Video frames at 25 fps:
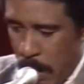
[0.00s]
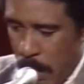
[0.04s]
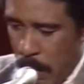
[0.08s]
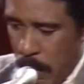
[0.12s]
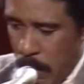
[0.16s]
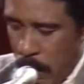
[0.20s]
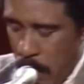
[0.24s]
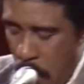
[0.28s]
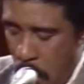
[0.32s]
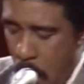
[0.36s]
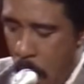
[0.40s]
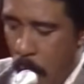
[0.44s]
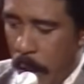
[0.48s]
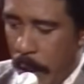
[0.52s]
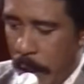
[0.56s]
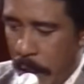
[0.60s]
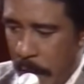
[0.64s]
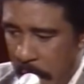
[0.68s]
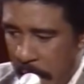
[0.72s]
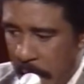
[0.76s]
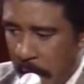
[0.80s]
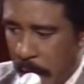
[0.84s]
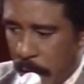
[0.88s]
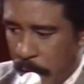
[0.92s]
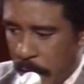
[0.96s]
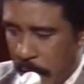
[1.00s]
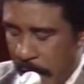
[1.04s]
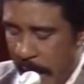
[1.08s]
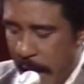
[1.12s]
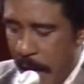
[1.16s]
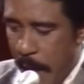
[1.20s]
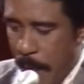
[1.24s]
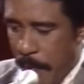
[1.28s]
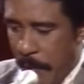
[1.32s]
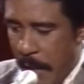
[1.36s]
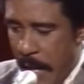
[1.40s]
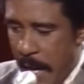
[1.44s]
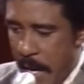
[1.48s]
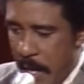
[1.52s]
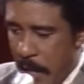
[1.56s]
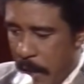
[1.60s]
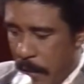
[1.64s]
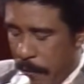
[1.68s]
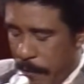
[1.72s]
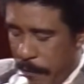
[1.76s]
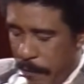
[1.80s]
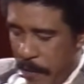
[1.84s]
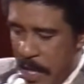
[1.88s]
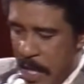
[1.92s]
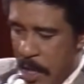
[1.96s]
So the nigga sat up there and
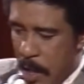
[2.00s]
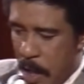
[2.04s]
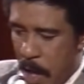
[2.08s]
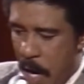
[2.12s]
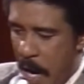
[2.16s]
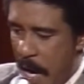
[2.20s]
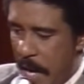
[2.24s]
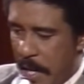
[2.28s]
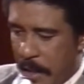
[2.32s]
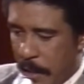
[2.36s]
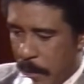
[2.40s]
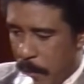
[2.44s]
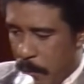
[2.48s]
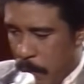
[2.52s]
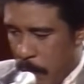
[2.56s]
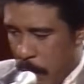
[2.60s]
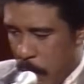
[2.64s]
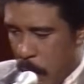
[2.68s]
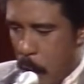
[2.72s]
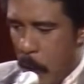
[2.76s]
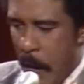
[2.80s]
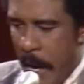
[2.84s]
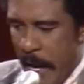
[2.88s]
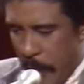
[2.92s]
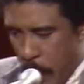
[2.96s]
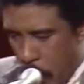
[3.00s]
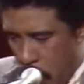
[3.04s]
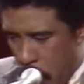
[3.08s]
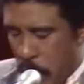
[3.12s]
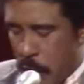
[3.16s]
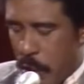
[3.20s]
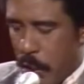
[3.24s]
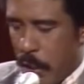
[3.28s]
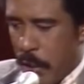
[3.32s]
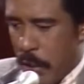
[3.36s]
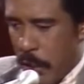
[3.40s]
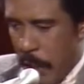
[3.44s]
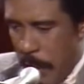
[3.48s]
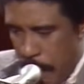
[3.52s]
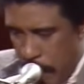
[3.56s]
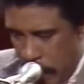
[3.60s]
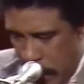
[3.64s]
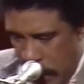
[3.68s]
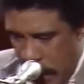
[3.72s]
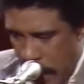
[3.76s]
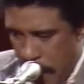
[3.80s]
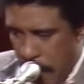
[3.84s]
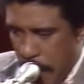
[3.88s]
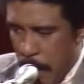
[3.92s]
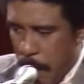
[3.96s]
his feet hurt and looked like cushions. Every
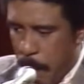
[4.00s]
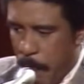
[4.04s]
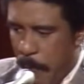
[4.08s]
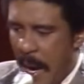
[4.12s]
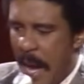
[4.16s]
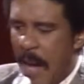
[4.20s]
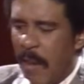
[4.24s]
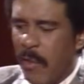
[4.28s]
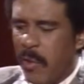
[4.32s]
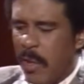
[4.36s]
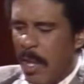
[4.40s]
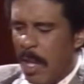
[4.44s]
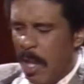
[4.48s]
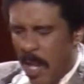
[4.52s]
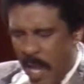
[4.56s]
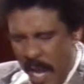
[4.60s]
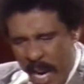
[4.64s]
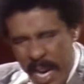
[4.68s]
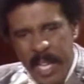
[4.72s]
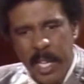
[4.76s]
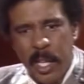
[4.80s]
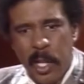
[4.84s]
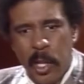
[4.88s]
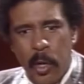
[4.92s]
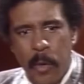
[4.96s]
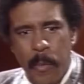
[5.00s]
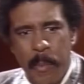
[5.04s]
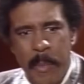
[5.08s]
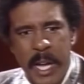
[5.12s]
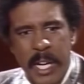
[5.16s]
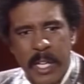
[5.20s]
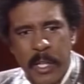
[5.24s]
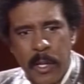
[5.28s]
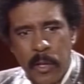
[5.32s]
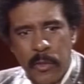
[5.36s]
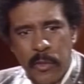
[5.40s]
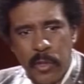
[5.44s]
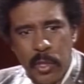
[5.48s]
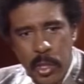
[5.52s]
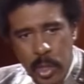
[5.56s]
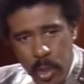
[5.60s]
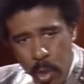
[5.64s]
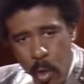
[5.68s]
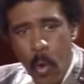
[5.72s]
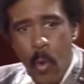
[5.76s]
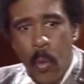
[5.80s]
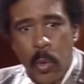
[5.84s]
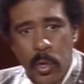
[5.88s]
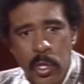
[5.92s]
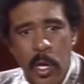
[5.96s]
time he pounced, it hurt a little bit because his
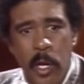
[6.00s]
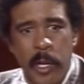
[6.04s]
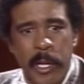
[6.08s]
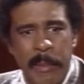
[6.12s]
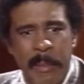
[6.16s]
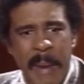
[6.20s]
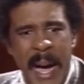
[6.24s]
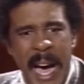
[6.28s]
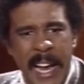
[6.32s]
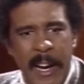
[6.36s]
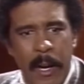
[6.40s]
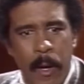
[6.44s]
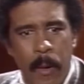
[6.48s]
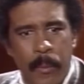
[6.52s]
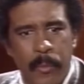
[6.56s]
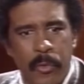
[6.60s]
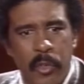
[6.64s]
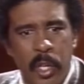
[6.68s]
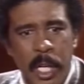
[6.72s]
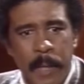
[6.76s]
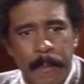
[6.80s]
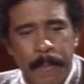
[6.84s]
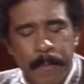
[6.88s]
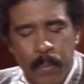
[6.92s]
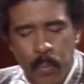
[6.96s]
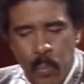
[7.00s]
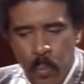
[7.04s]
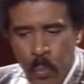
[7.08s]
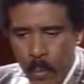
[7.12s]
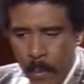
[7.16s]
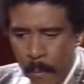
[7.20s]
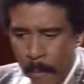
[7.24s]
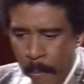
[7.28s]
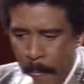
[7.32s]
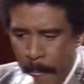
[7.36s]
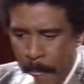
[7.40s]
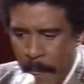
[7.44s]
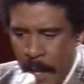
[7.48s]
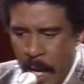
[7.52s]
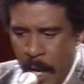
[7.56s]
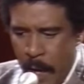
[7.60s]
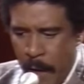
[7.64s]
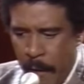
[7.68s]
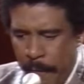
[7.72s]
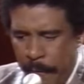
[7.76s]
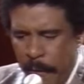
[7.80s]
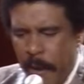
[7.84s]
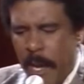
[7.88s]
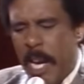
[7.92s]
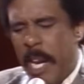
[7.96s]
toe was on the bottom, see?
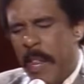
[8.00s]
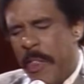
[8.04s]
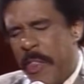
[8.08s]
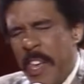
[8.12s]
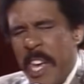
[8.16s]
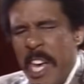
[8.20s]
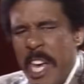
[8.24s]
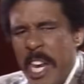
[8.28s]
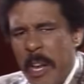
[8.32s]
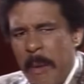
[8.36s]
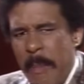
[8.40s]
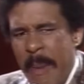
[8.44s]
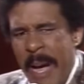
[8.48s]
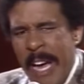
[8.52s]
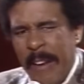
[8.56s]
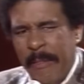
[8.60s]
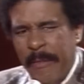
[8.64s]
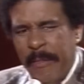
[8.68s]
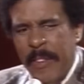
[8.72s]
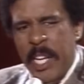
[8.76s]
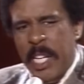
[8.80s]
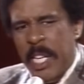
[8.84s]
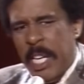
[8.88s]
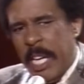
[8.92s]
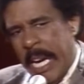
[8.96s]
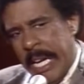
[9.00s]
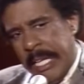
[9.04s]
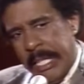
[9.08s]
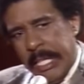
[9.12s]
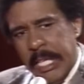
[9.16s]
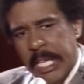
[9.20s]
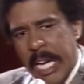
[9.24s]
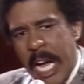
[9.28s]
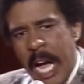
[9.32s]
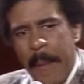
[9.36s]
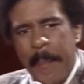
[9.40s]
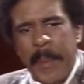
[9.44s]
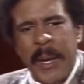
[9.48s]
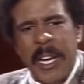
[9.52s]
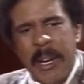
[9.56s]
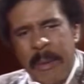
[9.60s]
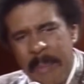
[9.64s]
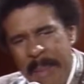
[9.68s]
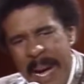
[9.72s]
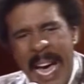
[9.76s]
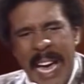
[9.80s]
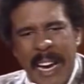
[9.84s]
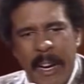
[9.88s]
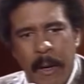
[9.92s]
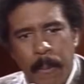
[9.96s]
Funny thing about feet, they got the top and the
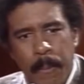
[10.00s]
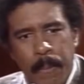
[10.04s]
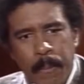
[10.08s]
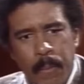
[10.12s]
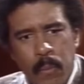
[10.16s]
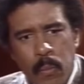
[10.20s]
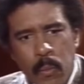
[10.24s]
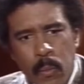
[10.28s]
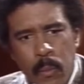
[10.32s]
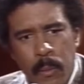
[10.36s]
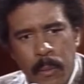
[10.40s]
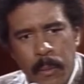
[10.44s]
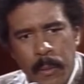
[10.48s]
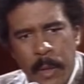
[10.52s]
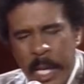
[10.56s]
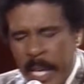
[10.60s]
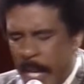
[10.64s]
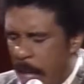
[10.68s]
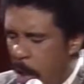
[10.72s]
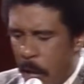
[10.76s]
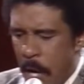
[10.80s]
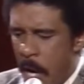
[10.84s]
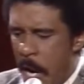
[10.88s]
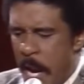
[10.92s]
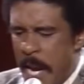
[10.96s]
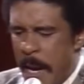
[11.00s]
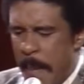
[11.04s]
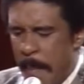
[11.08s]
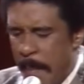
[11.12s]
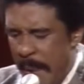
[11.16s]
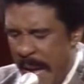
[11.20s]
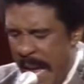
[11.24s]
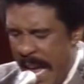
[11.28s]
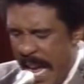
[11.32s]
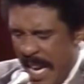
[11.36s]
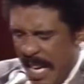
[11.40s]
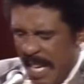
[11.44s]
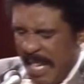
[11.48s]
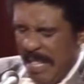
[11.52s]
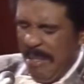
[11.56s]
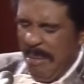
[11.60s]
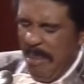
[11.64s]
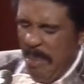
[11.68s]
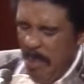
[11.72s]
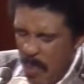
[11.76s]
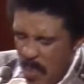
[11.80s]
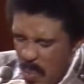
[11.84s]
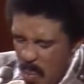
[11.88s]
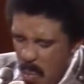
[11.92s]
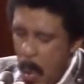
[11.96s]
bottom. And it hurt him bad. He,
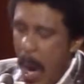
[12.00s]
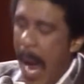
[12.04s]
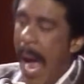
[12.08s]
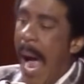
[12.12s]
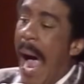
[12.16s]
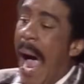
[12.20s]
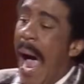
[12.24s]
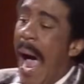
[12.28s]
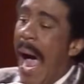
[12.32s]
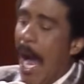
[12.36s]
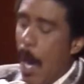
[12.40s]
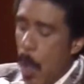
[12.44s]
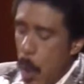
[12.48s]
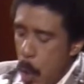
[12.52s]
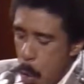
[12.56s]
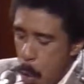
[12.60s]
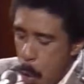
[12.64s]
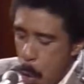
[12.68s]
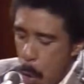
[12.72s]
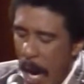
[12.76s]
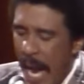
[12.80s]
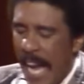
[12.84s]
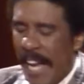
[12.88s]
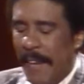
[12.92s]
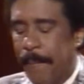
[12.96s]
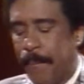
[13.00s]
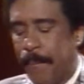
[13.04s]
ooh, ah, ooh, ah.